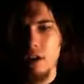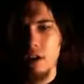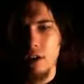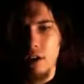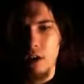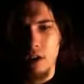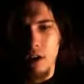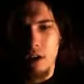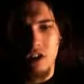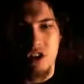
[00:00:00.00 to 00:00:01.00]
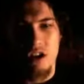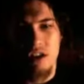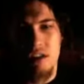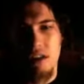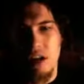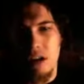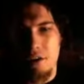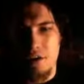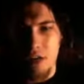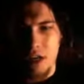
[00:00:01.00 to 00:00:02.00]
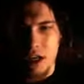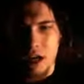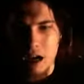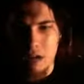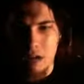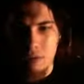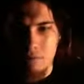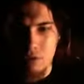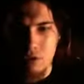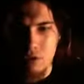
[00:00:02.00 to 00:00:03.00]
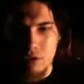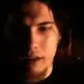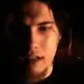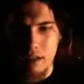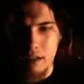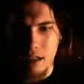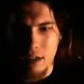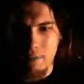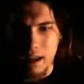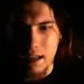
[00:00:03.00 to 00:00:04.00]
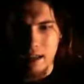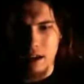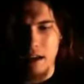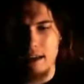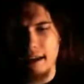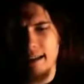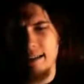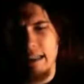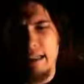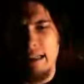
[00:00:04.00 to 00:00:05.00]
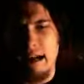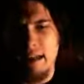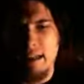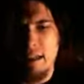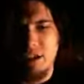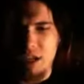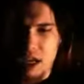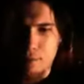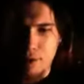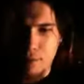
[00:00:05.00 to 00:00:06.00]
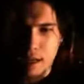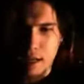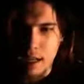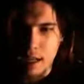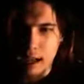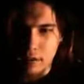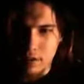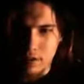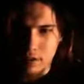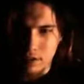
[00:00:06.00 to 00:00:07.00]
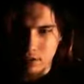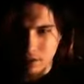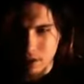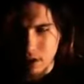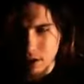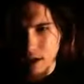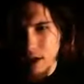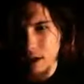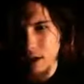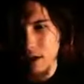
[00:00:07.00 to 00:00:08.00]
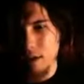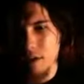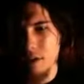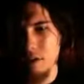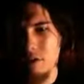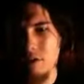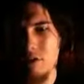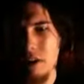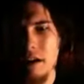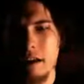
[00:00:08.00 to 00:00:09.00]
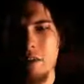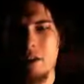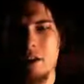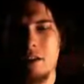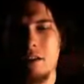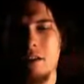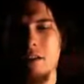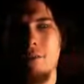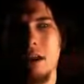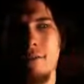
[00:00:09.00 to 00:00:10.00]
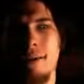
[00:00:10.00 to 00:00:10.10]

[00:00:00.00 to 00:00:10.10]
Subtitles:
You know, the study's lead author is psychologist Bruce Rind, and it expanded on a 1997 meta-analysis. Okay? You're talking about shit that doesn't even have